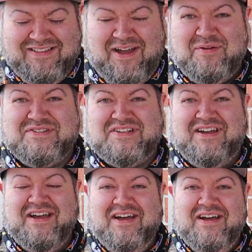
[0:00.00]
That was
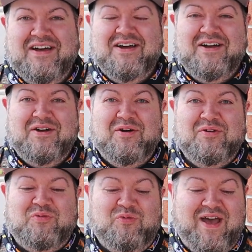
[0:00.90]
a
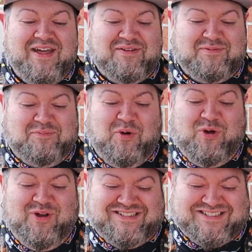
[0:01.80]
wet,
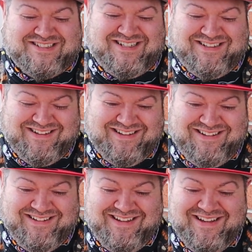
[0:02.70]
moist,
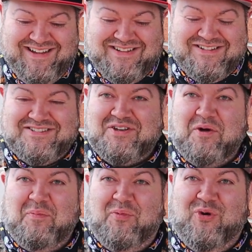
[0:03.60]

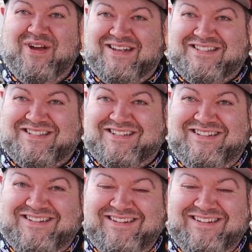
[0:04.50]
so moist.